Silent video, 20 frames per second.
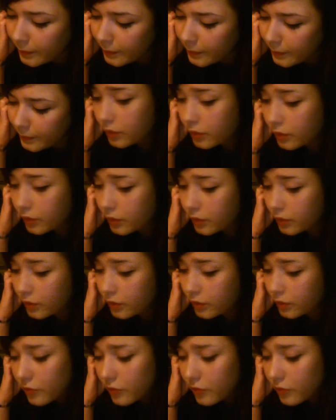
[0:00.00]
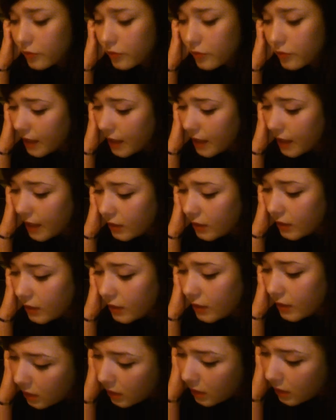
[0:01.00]
that.
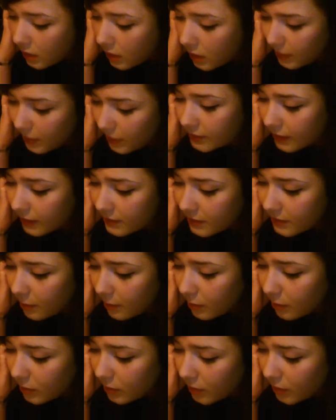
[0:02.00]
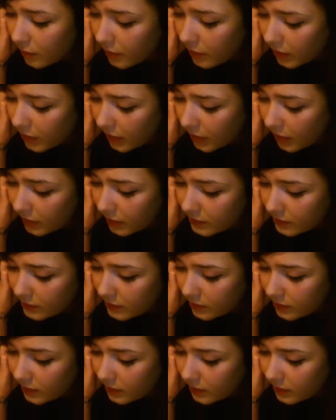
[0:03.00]
Besides, I stumbled over these,"